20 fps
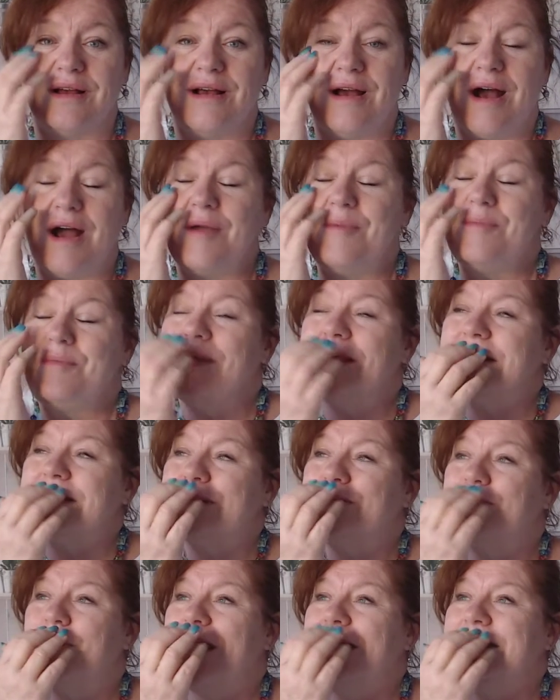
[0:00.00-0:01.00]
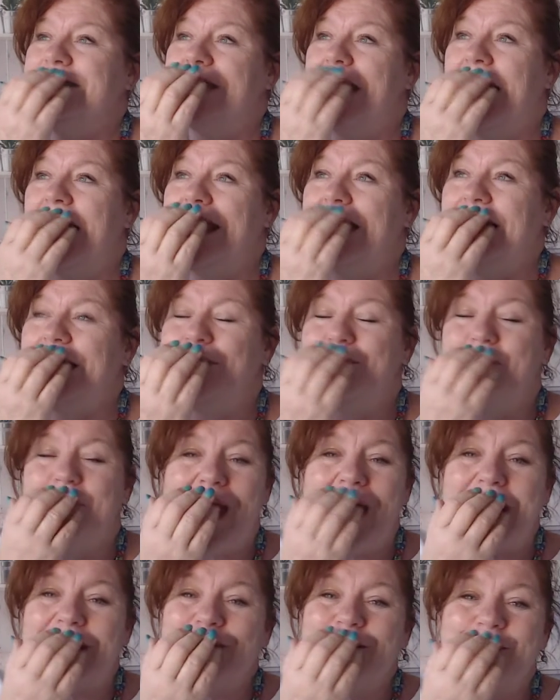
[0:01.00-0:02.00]
I miss my daily
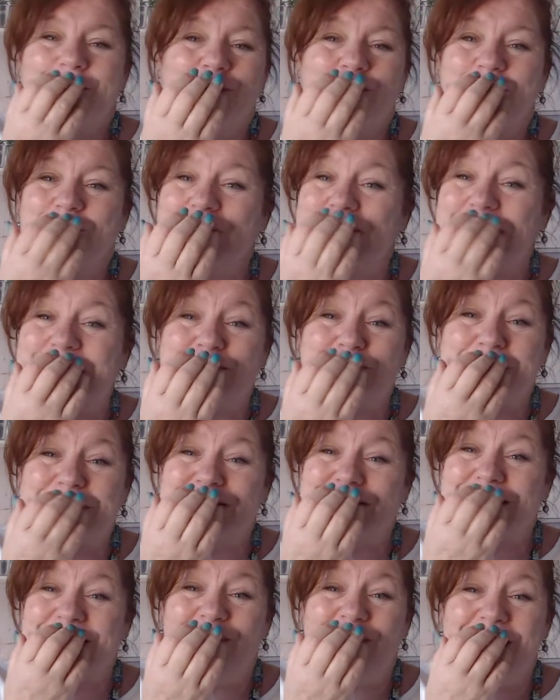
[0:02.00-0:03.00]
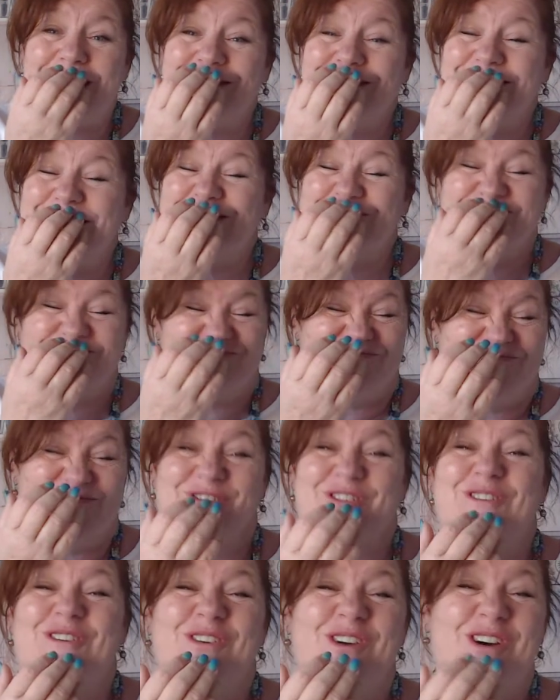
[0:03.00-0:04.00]
bag of crisps that I
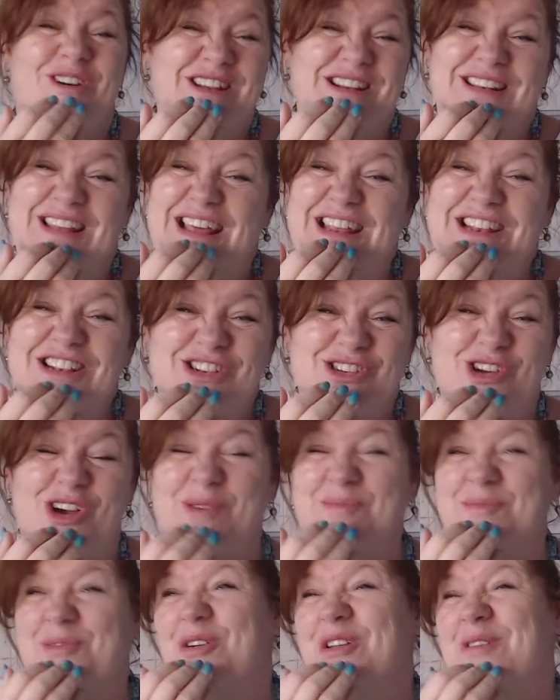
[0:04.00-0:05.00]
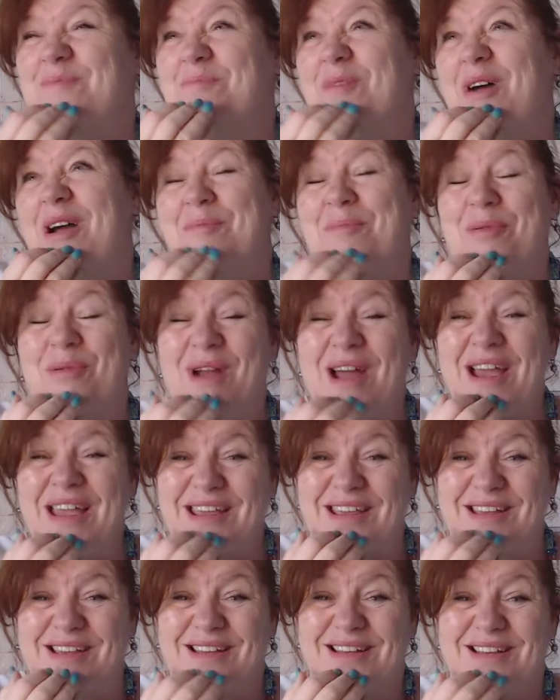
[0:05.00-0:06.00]
got at lunchtime, got in my
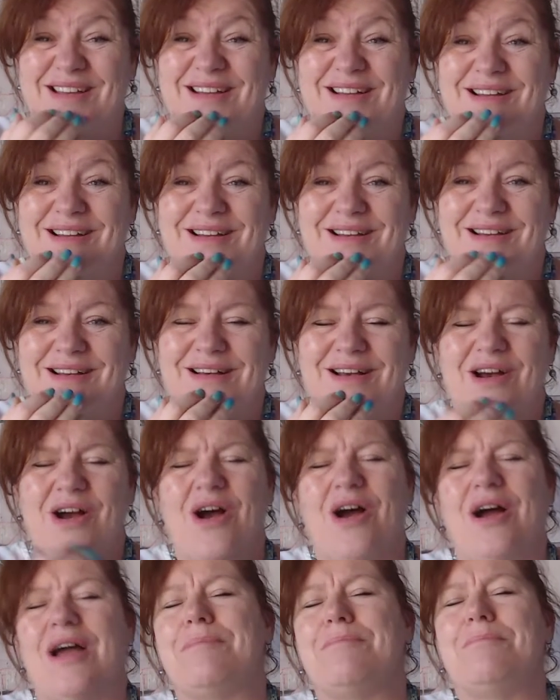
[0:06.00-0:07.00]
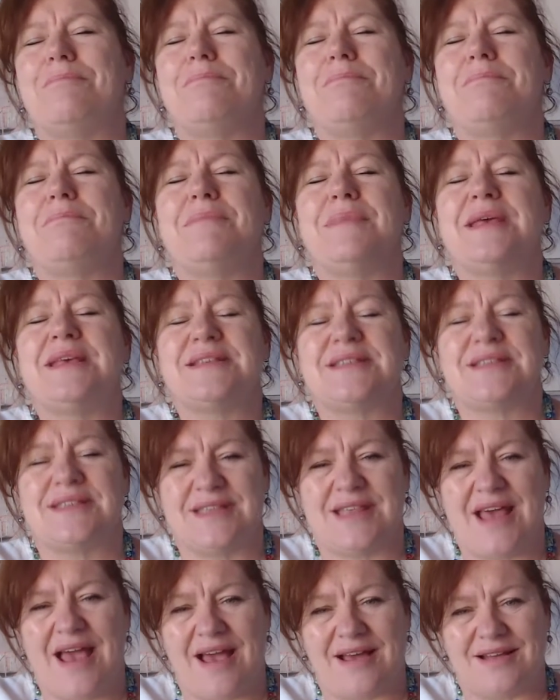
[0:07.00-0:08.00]
break. I miss
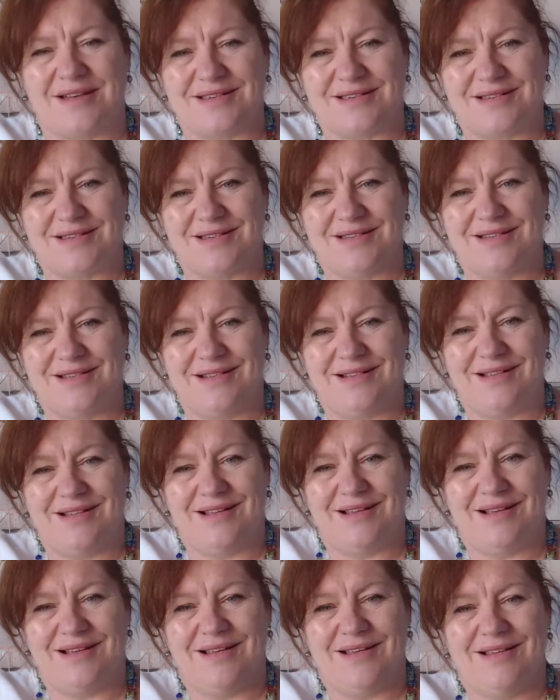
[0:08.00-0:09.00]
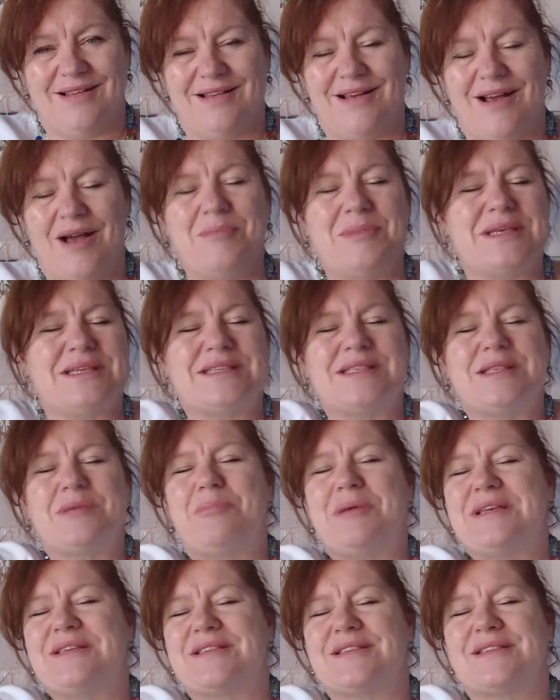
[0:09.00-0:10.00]
that. I miss the
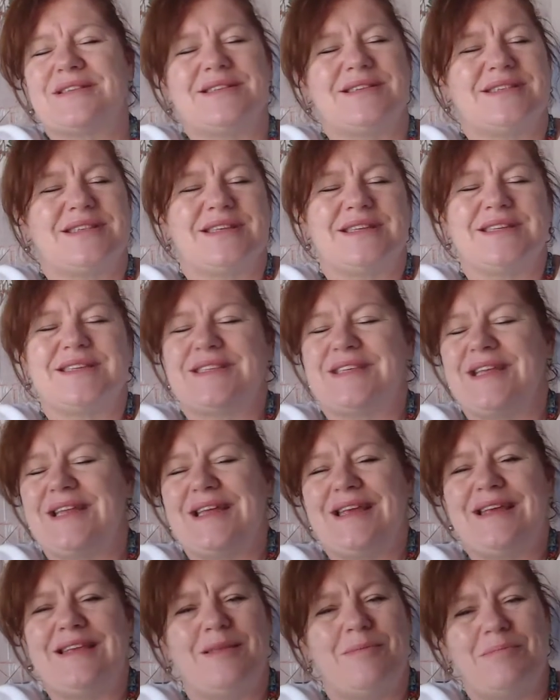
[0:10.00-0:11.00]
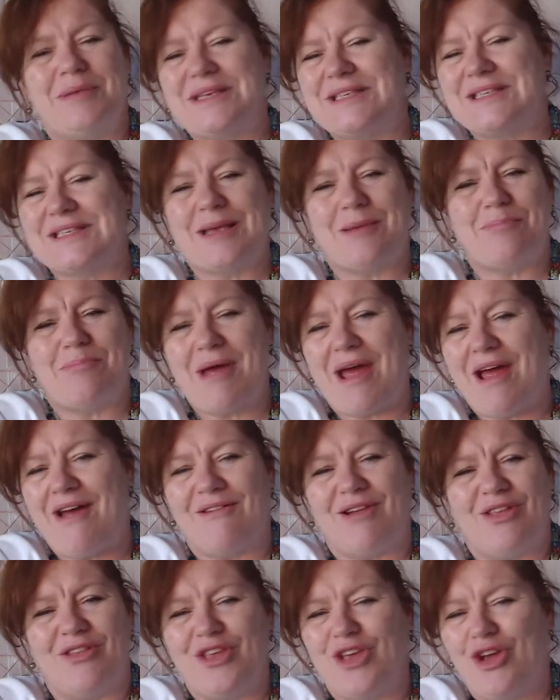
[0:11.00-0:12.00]
biscuits that are sitting in the biscuit
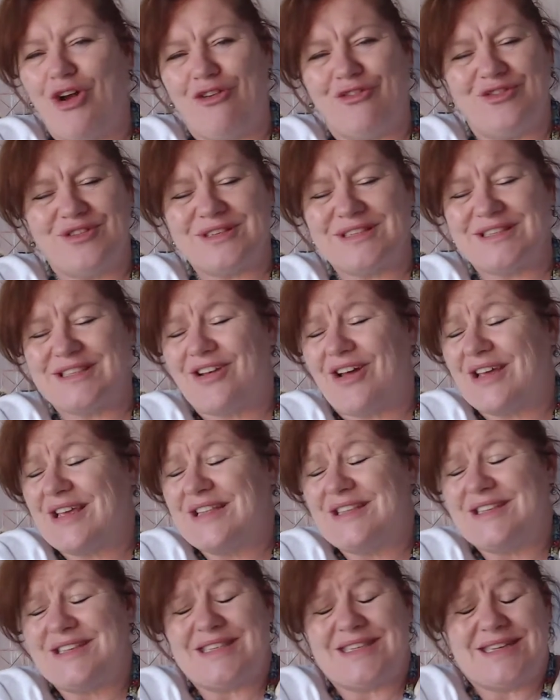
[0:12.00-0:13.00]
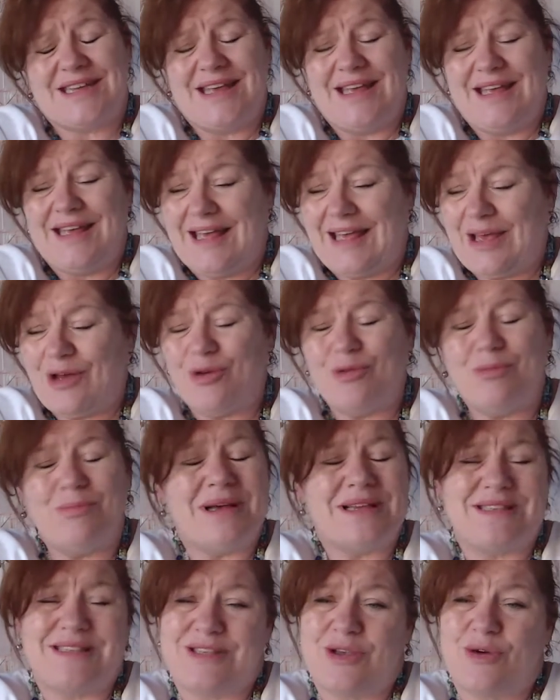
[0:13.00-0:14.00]
barrel at the office that I could just help
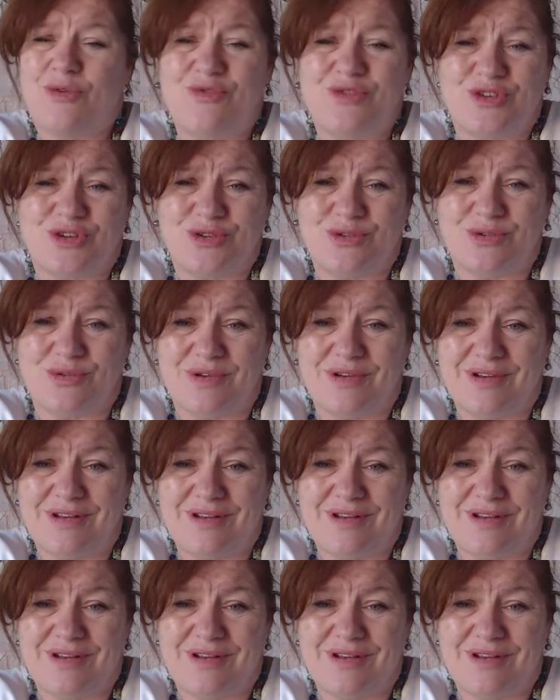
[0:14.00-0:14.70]
myself to.